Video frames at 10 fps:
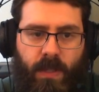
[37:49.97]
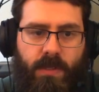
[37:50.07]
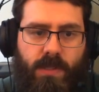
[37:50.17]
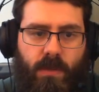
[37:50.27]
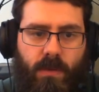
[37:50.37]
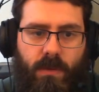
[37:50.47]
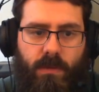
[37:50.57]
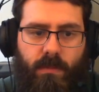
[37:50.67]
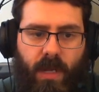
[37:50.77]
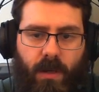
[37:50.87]
So
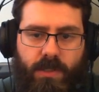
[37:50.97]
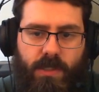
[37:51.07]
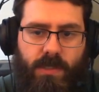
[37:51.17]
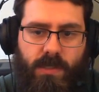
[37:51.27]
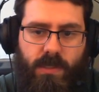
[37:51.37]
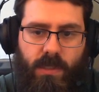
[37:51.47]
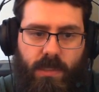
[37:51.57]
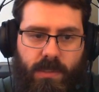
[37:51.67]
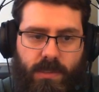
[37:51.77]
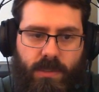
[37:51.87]
My Auctions
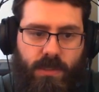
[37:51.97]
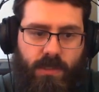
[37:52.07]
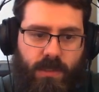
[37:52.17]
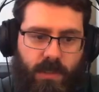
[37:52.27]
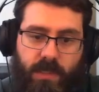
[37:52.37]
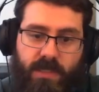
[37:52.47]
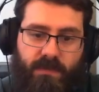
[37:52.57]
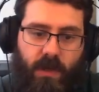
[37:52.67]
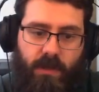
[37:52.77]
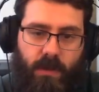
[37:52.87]
is just a list
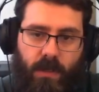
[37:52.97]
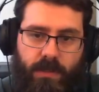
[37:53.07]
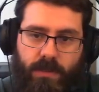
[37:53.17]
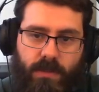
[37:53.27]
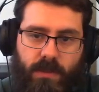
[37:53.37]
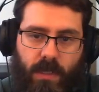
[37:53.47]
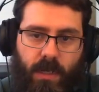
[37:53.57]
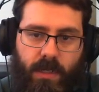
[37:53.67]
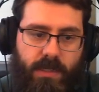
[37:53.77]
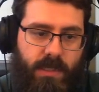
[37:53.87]
of all your auctions.
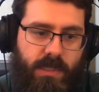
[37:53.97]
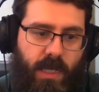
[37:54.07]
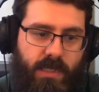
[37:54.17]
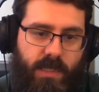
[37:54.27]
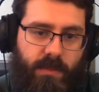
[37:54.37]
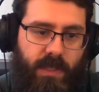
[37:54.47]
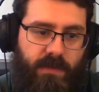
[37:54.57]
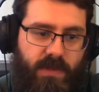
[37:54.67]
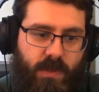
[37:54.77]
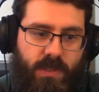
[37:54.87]
It's the exact same thing.
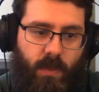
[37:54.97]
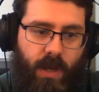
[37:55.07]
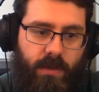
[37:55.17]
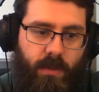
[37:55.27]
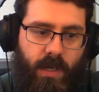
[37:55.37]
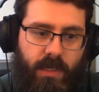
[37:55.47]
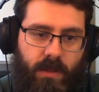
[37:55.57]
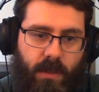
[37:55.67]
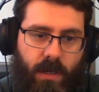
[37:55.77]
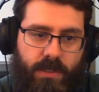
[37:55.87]
If you search the WoW UI, you
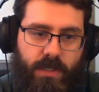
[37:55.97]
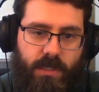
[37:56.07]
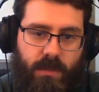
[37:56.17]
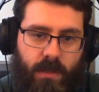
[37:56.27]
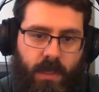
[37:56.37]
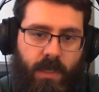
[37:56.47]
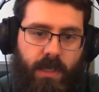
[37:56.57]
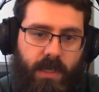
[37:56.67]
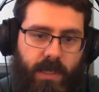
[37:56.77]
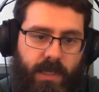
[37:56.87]
go to Auctions here.
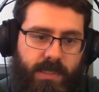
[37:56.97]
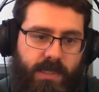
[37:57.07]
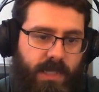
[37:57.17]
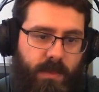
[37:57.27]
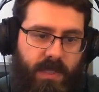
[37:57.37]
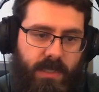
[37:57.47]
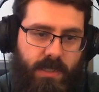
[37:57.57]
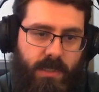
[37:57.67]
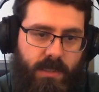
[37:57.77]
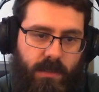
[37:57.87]
It's the same thing as
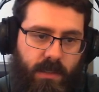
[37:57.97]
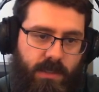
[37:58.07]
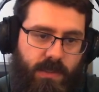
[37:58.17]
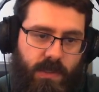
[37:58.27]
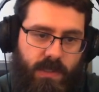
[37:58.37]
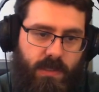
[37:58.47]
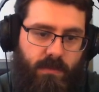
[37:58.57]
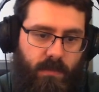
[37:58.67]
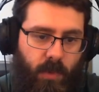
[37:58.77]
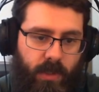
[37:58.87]
this. It's just
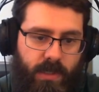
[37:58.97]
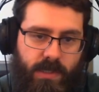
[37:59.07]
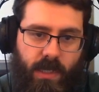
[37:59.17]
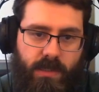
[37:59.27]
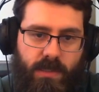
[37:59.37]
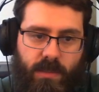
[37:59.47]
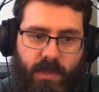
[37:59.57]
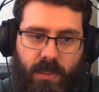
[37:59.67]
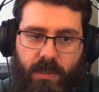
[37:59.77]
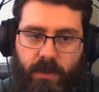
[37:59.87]
more concise and a
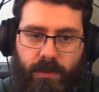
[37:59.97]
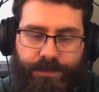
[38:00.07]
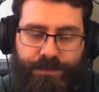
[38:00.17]
bit clearer.